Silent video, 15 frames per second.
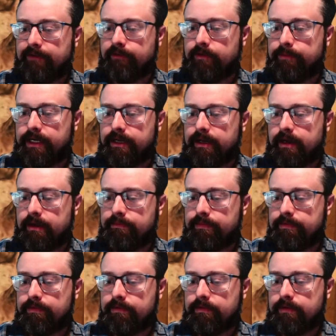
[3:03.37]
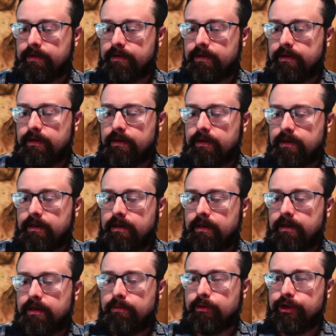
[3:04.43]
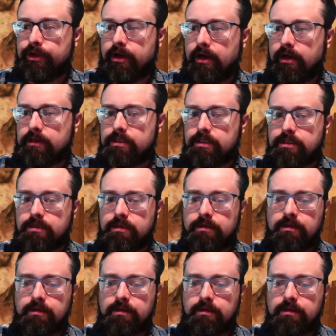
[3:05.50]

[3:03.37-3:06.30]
everybody up. Double dogs.